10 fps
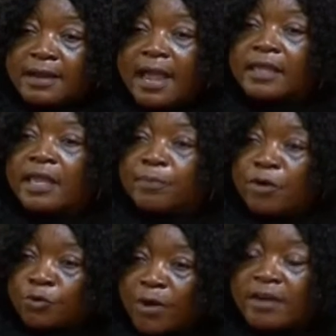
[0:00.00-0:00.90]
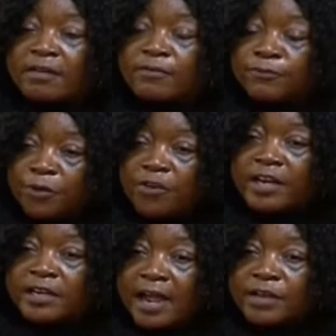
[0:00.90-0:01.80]
And I keep on wondering,
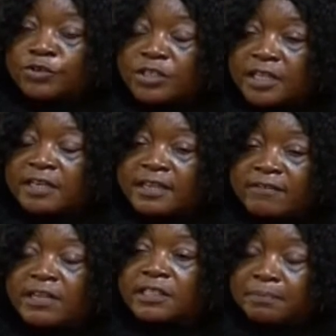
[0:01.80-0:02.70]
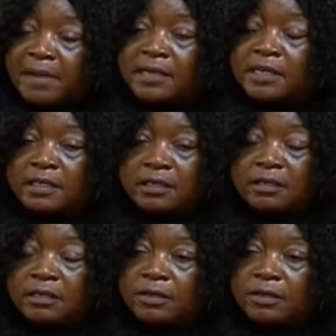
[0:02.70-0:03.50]
foreign countries that give us money,